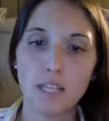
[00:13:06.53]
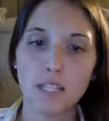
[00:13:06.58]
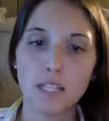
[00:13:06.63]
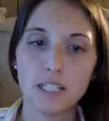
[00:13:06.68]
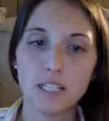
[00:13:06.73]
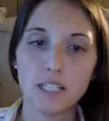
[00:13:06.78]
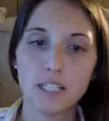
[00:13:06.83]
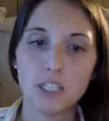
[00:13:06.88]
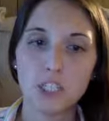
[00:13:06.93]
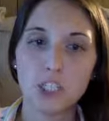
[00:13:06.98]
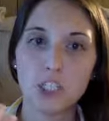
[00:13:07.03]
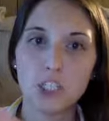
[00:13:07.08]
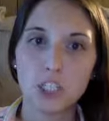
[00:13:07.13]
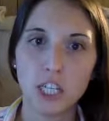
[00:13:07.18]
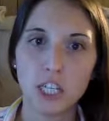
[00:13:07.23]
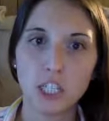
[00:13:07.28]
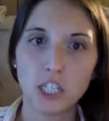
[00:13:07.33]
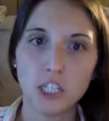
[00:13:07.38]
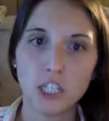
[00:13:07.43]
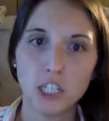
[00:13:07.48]

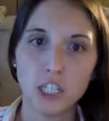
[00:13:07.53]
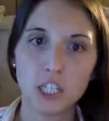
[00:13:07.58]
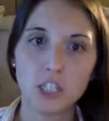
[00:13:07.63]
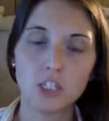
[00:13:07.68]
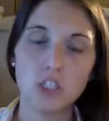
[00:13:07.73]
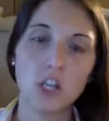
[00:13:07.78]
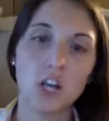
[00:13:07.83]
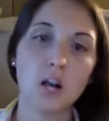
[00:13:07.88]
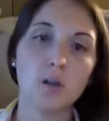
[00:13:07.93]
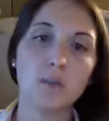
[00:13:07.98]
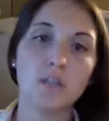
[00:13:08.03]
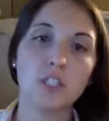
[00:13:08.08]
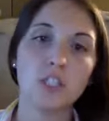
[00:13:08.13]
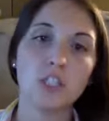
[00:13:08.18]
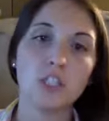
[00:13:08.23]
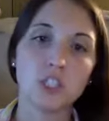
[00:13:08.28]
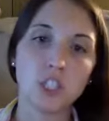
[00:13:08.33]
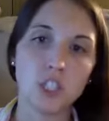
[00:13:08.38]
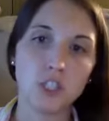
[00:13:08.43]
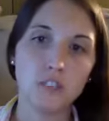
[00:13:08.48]
exchanges or how many
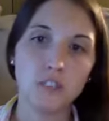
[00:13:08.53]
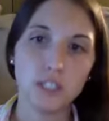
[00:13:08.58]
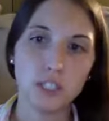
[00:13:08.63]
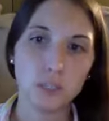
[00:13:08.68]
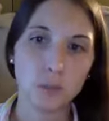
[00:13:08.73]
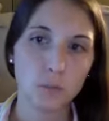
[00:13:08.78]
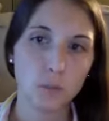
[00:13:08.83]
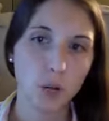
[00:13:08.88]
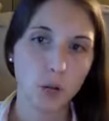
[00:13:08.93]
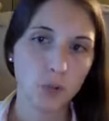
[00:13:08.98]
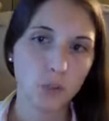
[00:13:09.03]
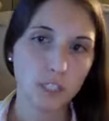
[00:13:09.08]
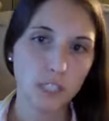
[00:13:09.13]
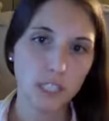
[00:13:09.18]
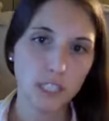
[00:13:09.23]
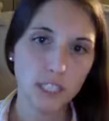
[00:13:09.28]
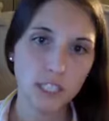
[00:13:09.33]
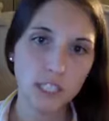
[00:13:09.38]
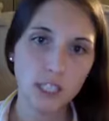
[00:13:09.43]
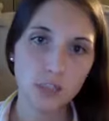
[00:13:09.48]
servings of
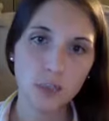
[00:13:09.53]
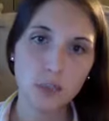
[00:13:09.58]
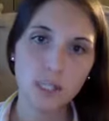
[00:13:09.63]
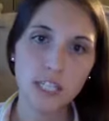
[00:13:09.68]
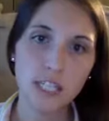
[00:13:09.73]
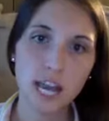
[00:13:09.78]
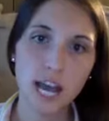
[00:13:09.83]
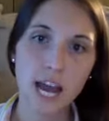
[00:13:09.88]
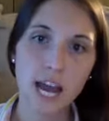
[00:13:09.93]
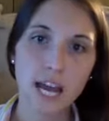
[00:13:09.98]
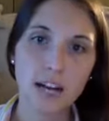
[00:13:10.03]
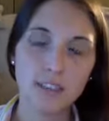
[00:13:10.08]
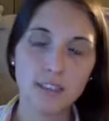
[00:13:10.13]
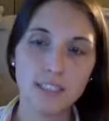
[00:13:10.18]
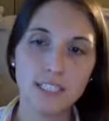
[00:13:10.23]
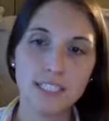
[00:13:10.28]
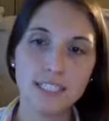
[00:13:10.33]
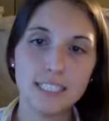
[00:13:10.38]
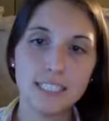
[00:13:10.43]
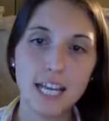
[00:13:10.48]
protein that you need to have
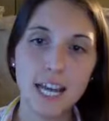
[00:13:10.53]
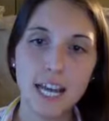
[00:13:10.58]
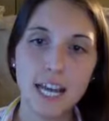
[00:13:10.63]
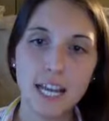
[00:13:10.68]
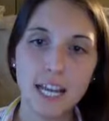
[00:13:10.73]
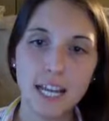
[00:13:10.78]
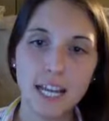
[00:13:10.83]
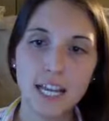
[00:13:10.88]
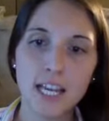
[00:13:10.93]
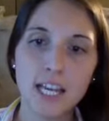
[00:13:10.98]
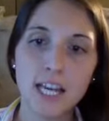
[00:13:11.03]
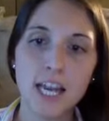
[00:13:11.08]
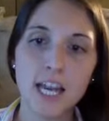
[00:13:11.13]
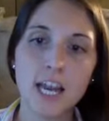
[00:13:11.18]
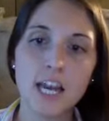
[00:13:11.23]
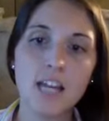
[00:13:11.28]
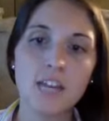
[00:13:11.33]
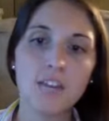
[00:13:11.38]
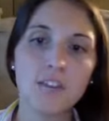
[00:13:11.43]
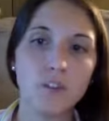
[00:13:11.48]
in a day,
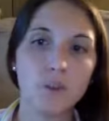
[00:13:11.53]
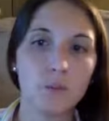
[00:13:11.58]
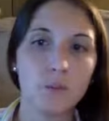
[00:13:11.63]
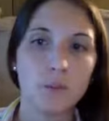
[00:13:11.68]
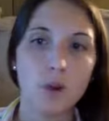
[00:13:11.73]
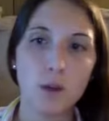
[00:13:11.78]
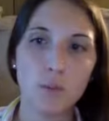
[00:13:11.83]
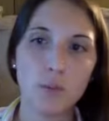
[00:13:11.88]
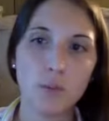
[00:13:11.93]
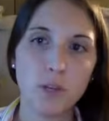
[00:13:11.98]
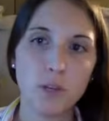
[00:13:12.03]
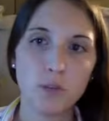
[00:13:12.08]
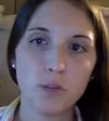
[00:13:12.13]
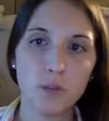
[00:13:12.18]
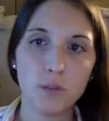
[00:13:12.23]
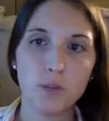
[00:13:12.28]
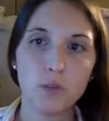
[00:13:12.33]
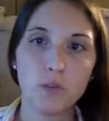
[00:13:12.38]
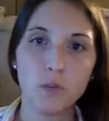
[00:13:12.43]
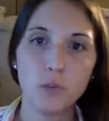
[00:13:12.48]
and if you're prepping
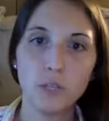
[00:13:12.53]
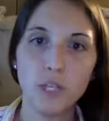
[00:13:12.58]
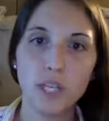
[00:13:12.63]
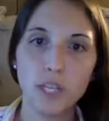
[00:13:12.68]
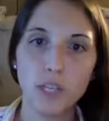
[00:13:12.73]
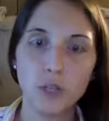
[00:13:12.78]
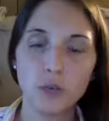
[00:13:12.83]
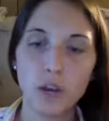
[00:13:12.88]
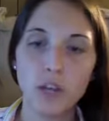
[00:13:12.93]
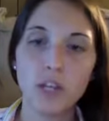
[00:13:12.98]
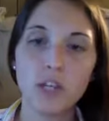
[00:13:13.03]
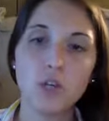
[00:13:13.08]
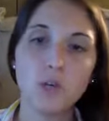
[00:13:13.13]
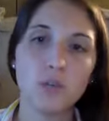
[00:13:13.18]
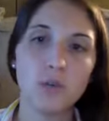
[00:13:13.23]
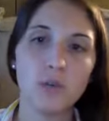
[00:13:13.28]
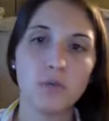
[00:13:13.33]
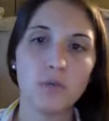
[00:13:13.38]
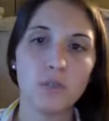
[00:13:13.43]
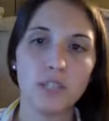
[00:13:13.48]
for the week, right, you
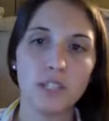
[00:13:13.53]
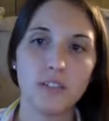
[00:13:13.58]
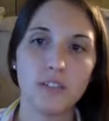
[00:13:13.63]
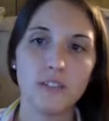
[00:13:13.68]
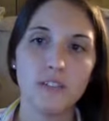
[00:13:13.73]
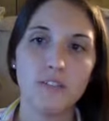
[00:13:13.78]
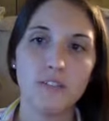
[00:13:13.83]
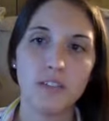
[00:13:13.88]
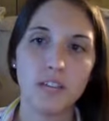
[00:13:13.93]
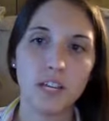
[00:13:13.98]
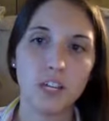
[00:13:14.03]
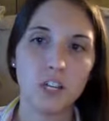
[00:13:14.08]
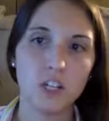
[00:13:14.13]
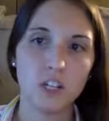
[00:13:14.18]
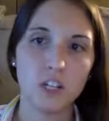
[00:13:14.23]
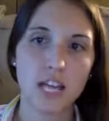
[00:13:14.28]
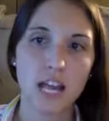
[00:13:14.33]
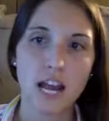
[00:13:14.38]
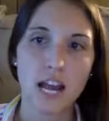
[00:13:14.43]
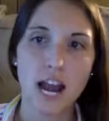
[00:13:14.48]
can really
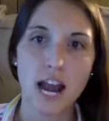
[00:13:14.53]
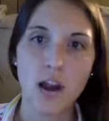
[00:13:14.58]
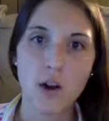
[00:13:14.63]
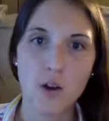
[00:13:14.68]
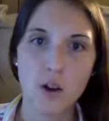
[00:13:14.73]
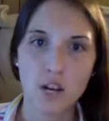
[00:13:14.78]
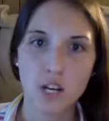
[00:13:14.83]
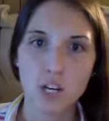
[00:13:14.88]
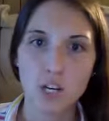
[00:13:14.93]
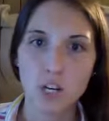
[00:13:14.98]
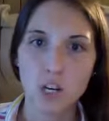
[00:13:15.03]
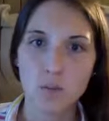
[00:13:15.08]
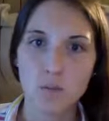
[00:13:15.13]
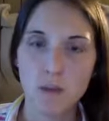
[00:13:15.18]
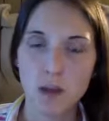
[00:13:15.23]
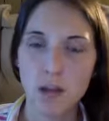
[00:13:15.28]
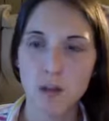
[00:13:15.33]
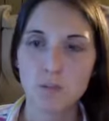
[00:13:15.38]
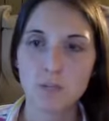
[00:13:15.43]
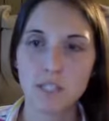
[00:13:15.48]
figure that out on your
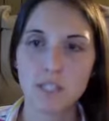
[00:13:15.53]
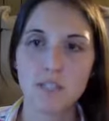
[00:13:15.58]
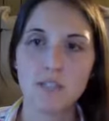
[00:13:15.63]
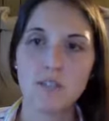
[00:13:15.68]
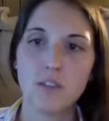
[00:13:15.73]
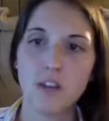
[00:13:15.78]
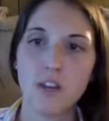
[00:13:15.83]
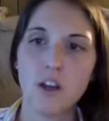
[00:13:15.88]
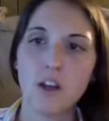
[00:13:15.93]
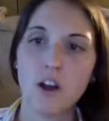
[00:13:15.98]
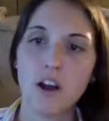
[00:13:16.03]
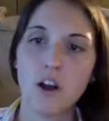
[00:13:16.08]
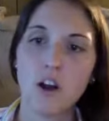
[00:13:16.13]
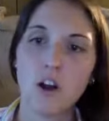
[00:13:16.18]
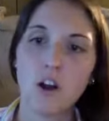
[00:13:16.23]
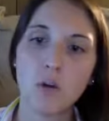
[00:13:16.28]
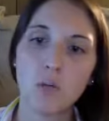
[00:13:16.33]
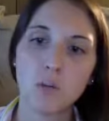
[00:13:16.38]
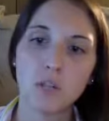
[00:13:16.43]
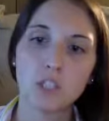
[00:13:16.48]
amounts and figure out
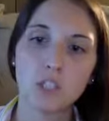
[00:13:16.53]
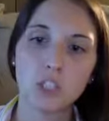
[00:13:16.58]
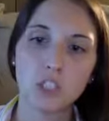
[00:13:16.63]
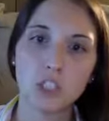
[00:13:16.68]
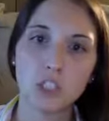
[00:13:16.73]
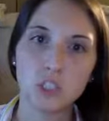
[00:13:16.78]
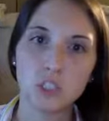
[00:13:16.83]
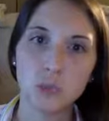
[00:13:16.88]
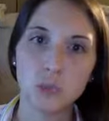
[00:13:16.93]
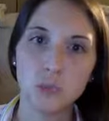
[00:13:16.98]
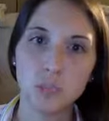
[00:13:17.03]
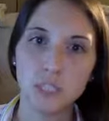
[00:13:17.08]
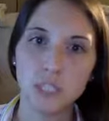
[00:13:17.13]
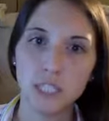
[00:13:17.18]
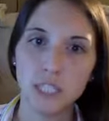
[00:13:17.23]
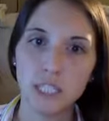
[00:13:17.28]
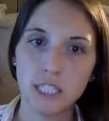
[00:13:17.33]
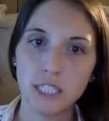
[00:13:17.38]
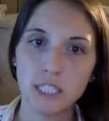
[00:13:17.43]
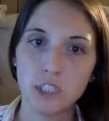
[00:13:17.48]
how much you
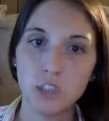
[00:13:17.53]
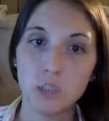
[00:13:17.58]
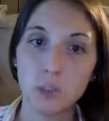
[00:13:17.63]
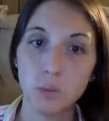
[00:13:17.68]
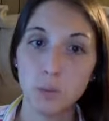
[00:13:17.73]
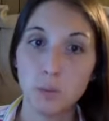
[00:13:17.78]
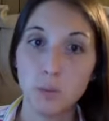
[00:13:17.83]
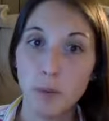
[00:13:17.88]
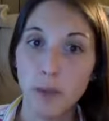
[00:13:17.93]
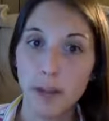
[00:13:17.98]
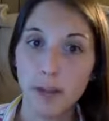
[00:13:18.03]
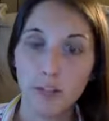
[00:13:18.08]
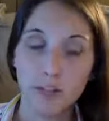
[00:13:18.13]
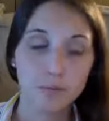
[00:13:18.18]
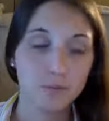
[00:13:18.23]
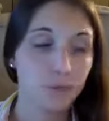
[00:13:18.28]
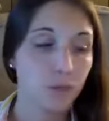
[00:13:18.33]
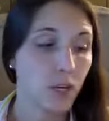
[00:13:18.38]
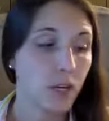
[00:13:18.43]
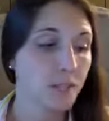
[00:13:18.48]
really need to prepare,
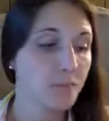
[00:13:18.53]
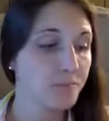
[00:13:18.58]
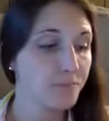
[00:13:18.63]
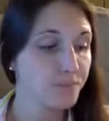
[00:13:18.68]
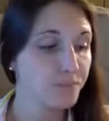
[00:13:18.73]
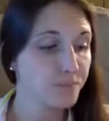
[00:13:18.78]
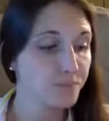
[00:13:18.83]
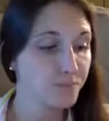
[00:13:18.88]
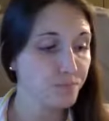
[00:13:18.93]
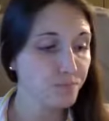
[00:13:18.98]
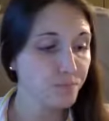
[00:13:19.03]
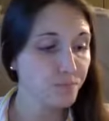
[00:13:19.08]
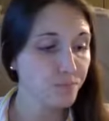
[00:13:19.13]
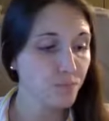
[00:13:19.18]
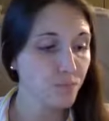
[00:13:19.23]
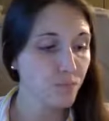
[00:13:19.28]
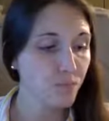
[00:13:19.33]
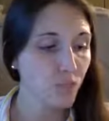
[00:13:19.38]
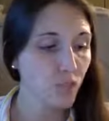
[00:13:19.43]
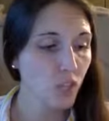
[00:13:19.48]
right?
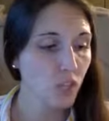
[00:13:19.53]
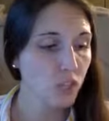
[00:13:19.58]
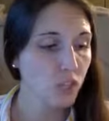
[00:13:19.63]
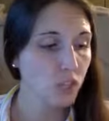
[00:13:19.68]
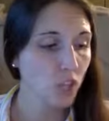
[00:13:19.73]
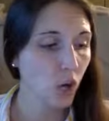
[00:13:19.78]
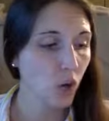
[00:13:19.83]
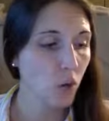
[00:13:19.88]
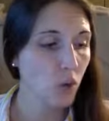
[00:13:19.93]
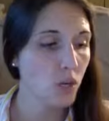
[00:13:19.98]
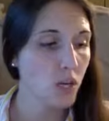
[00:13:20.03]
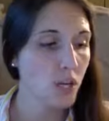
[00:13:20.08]
So